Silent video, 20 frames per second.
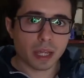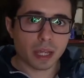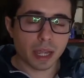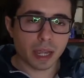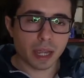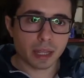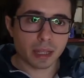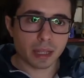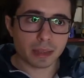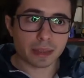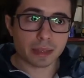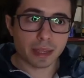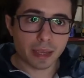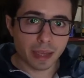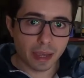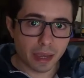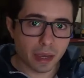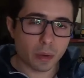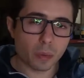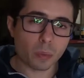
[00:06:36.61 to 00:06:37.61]
and
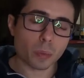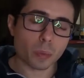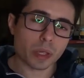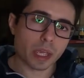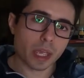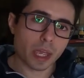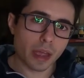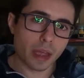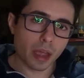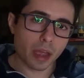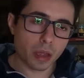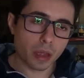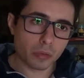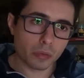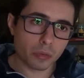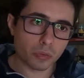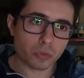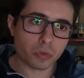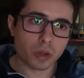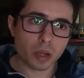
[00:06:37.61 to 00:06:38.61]
there we
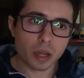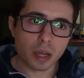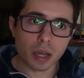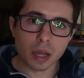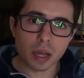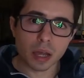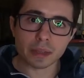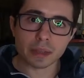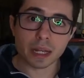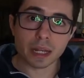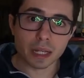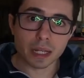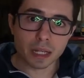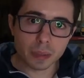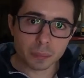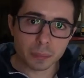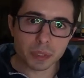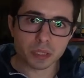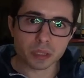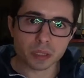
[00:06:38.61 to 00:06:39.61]
have an
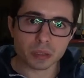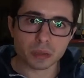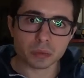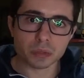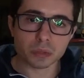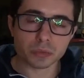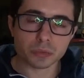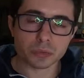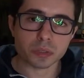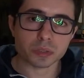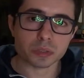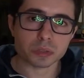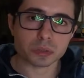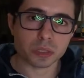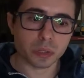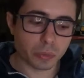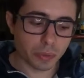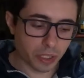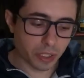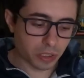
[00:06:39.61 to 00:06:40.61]
elliptical differential
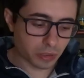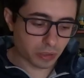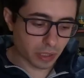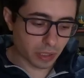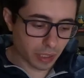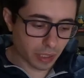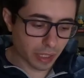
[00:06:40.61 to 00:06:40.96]
equation.